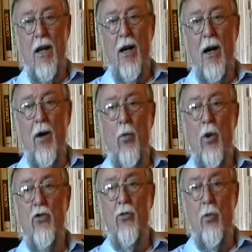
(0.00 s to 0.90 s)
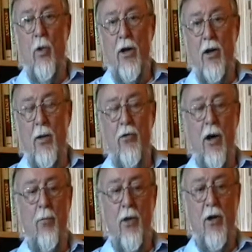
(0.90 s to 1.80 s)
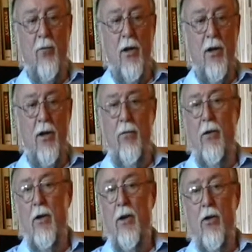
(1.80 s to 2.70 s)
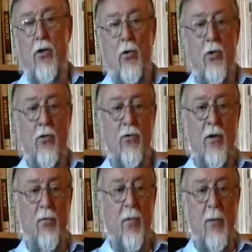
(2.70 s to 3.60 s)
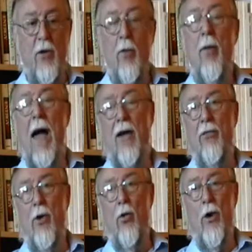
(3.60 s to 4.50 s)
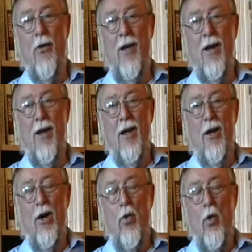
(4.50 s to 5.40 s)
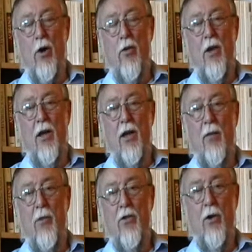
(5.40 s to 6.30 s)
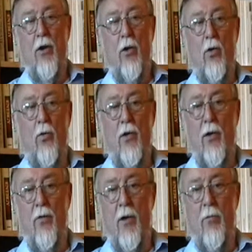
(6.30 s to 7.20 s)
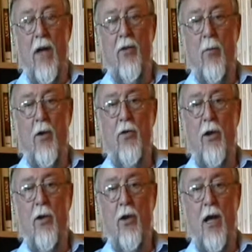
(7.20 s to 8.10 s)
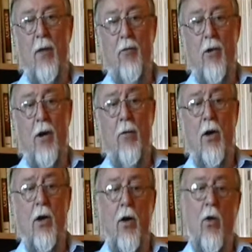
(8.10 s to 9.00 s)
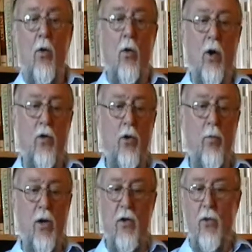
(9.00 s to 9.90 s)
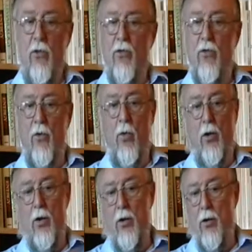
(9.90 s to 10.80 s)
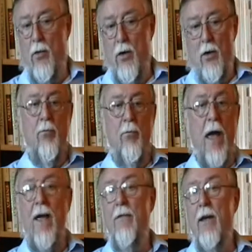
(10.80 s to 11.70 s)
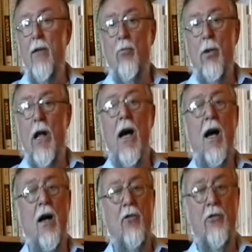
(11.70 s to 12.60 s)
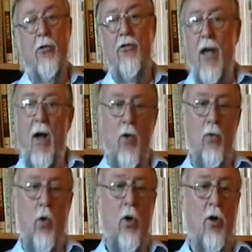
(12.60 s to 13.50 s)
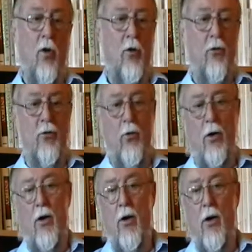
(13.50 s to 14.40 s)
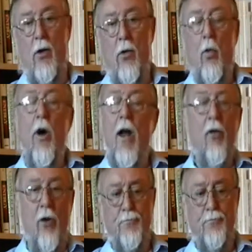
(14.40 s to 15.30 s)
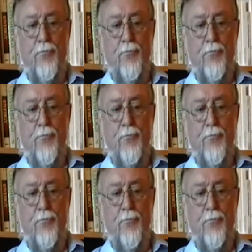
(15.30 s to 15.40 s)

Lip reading: which when it comes up can be used maybe to backfill where the material, the mafic material came from, or it could be used for paving blocks or sound walls or whatever.